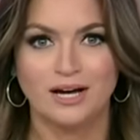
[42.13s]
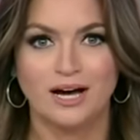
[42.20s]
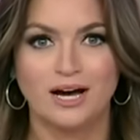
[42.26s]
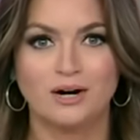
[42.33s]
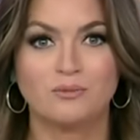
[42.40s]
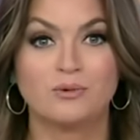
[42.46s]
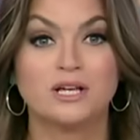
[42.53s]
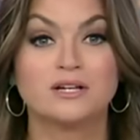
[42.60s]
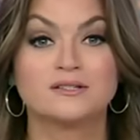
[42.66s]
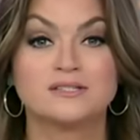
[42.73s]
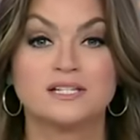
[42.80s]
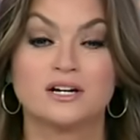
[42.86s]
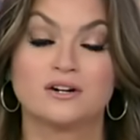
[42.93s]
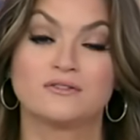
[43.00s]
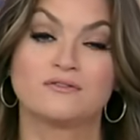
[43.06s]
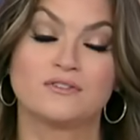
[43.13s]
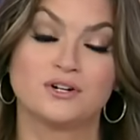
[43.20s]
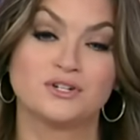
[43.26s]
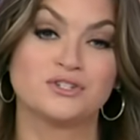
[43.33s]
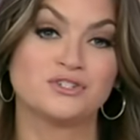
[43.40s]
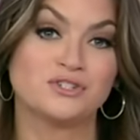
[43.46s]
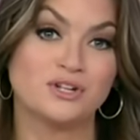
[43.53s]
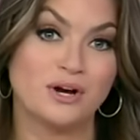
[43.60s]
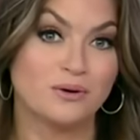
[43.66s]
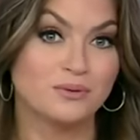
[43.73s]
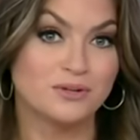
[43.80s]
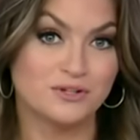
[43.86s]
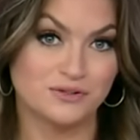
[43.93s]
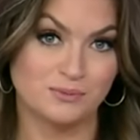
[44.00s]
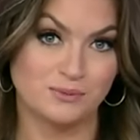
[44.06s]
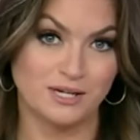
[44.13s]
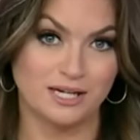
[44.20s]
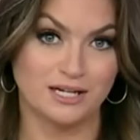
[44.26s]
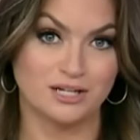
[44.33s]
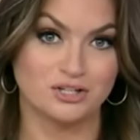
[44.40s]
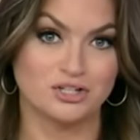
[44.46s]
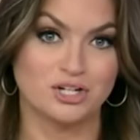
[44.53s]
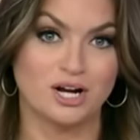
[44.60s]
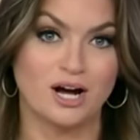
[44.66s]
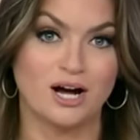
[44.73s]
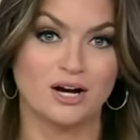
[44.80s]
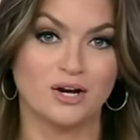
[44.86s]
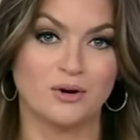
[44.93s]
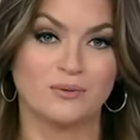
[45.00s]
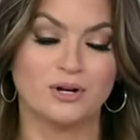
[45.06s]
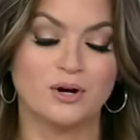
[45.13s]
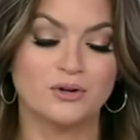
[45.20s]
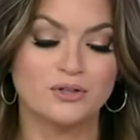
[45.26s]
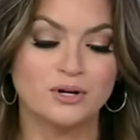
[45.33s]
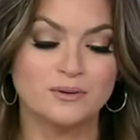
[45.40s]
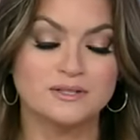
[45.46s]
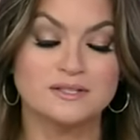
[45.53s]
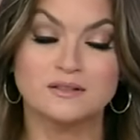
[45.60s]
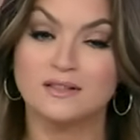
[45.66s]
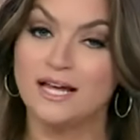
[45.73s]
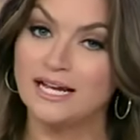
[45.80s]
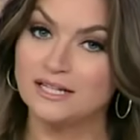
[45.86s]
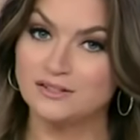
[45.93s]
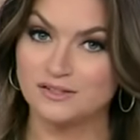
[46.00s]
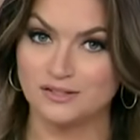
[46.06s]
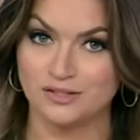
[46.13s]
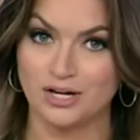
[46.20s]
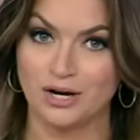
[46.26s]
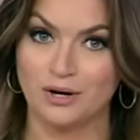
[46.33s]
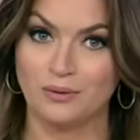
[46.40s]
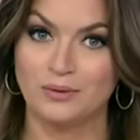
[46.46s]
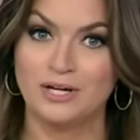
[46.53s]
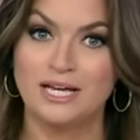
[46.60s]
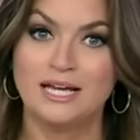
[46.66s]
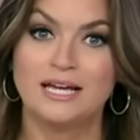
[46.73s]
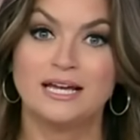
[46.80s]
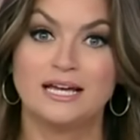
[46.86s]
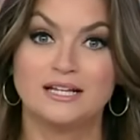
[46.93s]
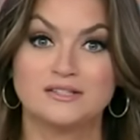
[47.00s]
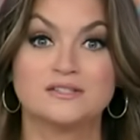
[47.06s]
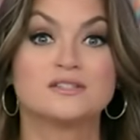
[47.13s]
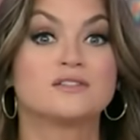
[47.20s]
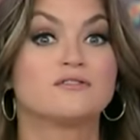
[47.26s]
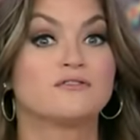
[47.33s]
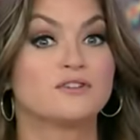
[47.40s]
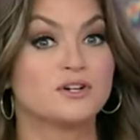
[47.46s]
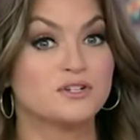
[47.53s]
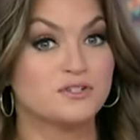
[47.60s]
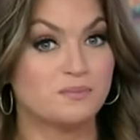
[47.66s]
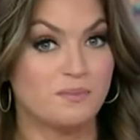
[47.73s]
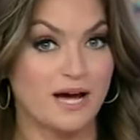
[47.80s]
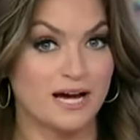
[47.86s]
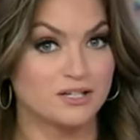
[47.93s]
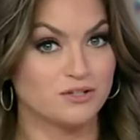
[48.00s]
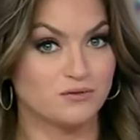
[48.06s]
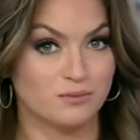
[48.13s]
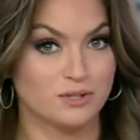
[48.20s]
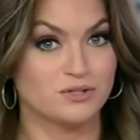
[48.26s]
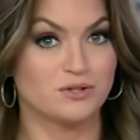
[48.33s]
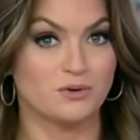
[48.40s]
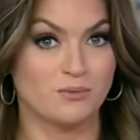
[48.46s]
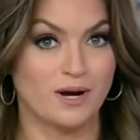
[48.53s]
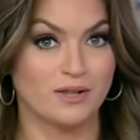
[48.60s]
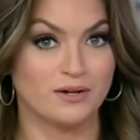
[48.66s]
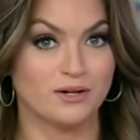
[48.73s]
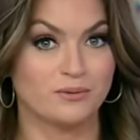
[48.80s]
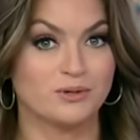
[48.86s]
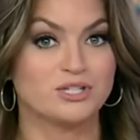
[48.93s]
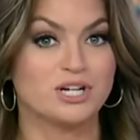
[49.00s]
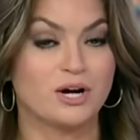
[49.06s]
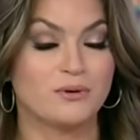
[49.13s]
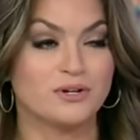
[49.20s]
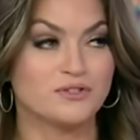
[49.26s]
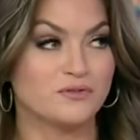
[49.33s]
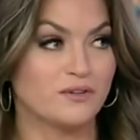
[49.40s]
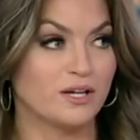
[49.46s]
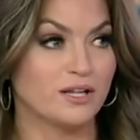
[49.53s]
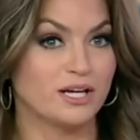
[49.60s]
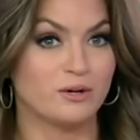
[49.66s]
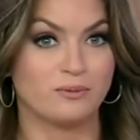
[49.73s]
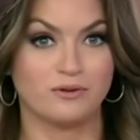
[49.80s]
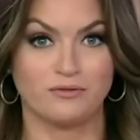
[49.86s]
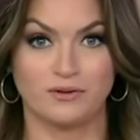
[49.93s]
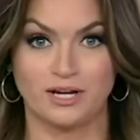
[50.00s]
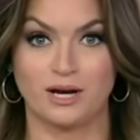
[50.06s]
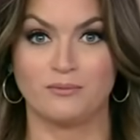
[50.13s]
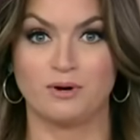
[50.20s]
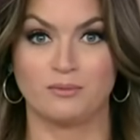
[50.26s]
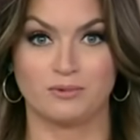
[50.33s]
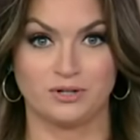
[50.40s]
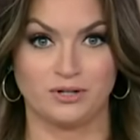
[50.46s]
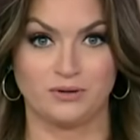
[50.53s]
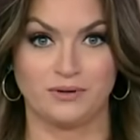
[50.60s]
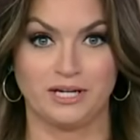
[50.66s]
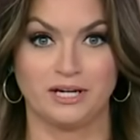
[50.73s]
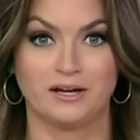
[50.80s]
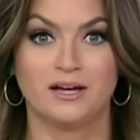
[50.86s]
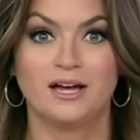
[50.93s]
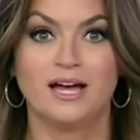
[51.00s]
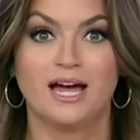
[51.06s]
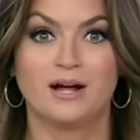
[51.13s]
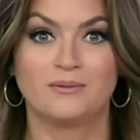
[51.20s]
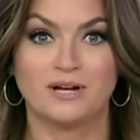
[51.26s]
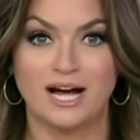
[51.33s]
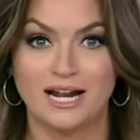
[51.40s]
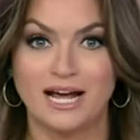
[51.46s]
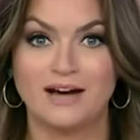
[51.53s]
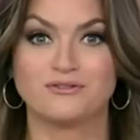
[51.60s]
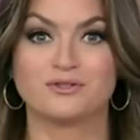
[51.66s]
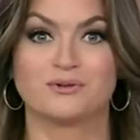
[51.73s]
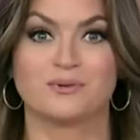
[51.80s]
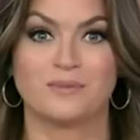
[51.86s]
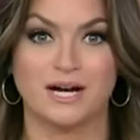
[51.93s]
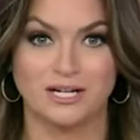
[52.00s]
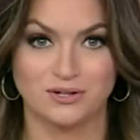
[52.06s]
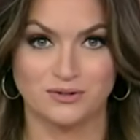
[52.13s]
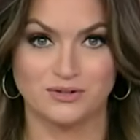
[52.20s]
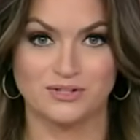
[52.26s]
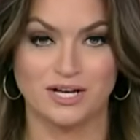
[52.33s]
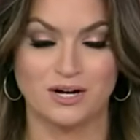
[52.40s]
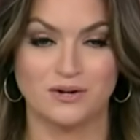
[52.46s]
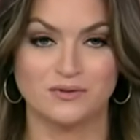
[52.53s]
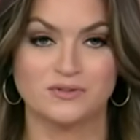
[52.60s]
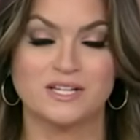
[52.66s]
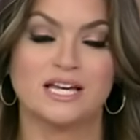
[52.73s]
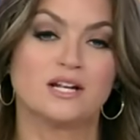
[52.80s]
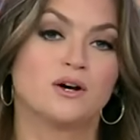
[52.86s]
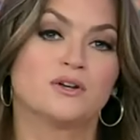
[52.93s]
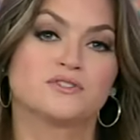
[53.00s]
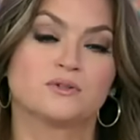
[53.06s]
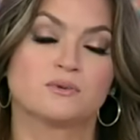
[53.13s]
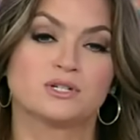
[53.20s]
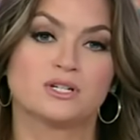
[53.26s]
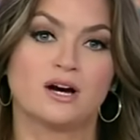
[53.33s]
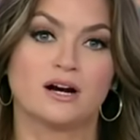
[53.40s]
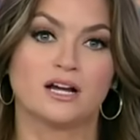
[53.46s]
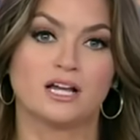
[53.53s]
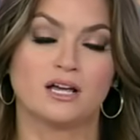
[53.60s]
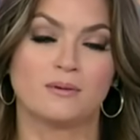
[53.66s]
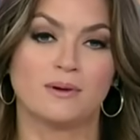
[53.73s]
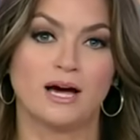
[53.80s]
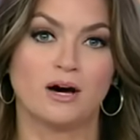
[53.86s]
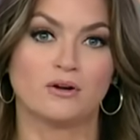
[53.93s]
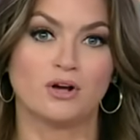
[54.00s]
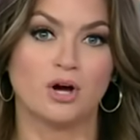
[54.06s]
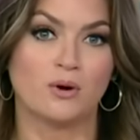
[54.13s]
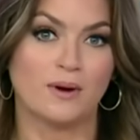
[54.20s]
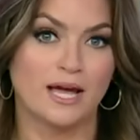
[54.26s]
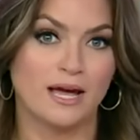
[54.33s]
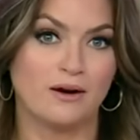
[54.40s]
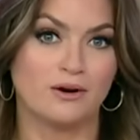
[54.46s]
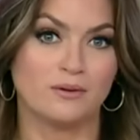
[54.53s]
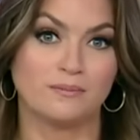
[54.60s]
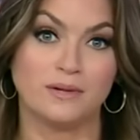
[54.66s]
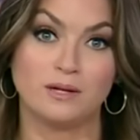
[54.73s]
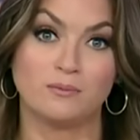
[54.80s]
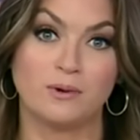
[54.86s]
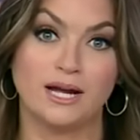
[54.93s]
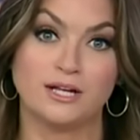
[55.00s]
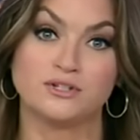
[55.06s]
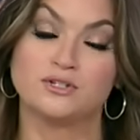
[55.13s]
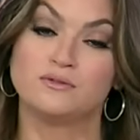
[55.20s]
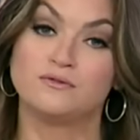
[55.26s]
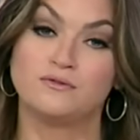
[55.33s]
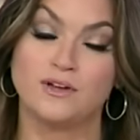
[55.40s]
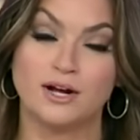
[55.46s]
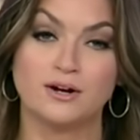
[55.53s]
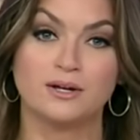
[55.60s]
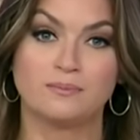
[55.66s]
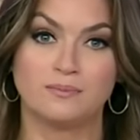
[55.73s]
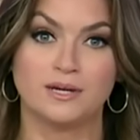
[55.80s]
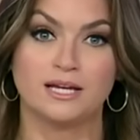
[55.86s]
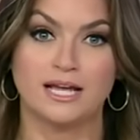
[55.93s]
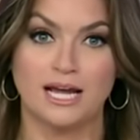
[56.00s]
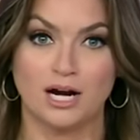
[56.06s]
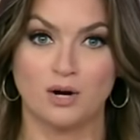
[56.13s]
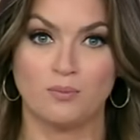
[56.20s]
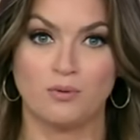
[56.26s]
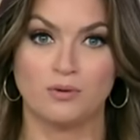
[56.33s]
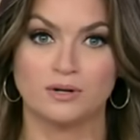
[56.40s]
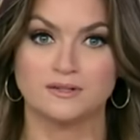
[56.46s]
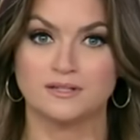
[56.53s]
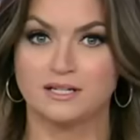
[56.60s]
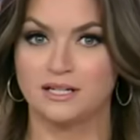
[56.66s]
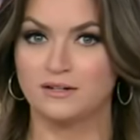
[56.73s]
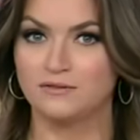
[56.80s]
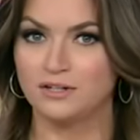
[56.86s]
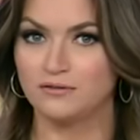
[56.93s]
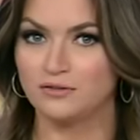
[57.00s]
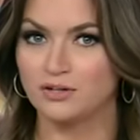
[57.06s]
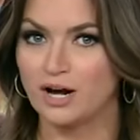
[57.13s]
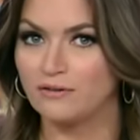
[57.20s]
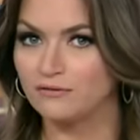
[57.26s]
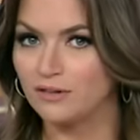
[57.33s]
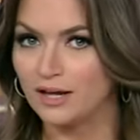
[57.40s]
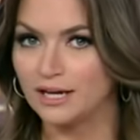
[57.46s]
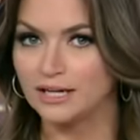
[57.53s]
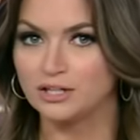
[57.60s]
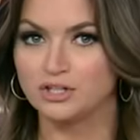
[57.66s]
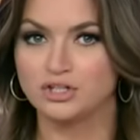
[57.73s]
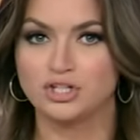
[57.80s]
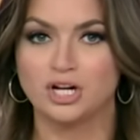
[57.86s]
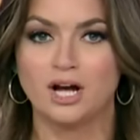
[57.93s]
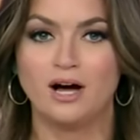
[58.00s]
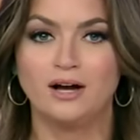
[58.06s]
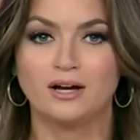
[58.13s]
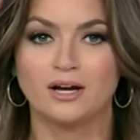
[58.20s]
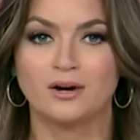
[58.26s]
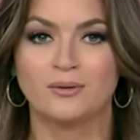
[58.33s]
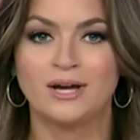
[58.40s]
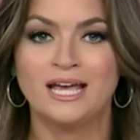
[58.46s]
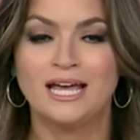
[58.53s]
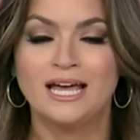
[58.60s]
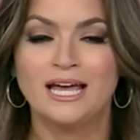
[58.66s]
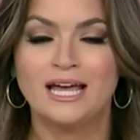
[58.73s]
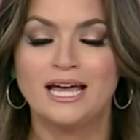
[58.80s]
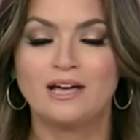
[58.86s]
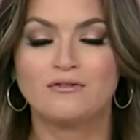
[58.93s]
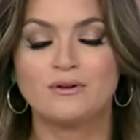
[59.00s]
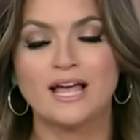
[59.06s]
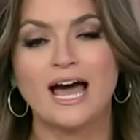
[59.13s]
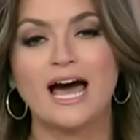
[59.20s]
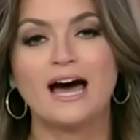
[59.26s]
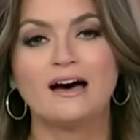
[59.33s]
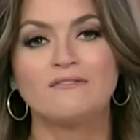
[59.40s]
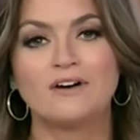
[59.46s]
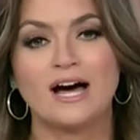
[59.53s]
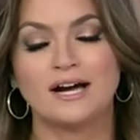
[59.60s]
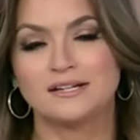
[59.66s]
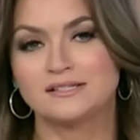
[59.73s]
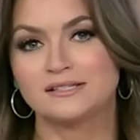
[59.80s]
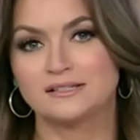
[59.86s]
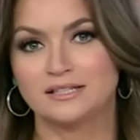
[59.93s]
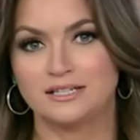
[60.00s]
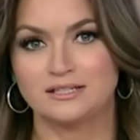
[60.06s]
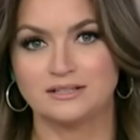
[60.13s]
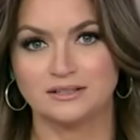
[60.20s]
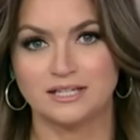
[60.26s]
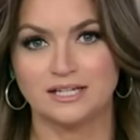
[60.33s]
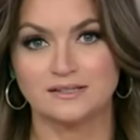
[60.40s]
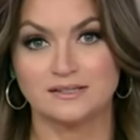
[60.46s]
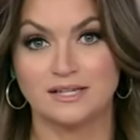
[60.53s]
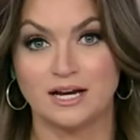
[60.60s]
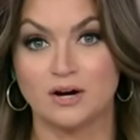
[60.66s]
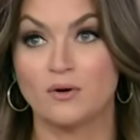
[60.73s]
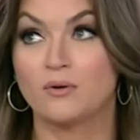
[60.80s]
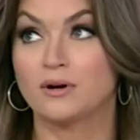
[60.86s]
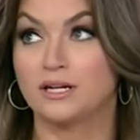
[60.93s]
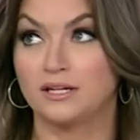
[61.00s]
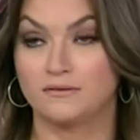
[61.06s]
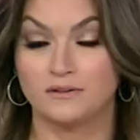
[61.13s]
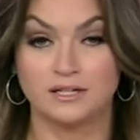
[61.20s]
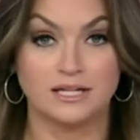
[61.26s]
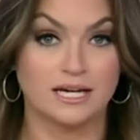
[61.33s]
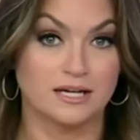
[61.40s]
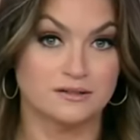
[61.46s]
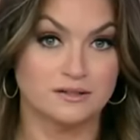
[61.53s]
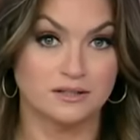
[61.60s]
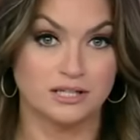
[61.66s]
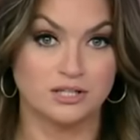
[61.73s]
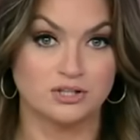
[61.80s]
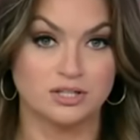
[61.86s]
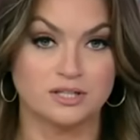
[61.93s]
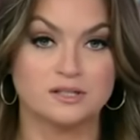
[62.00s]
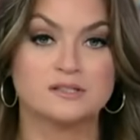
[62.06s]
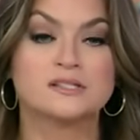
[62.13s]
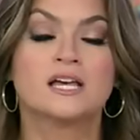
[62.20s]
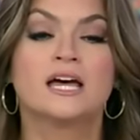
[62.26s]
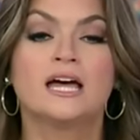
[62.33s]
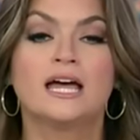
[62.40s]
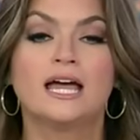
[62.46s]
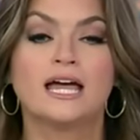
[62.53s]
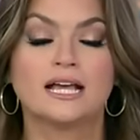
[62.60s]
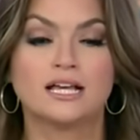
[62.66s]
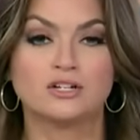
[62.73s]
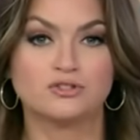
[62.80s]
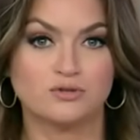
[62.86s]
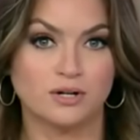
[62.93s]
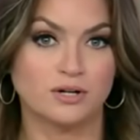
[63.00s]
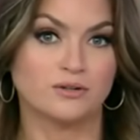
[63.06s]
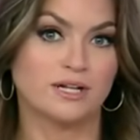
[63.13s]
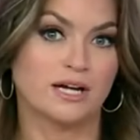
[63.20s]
Uh, we could see our first snow this weekend in Chicago, and although it's light snow, it's the first batch of winter weather, which I always feel like we forget what we're doing and we kind of have to remind ourselves. And also, we're talking about O'Hare and Midway, two very big airports that even if you're not flying into Chicago, if we have isolated delays there or even cancellations, it can trickle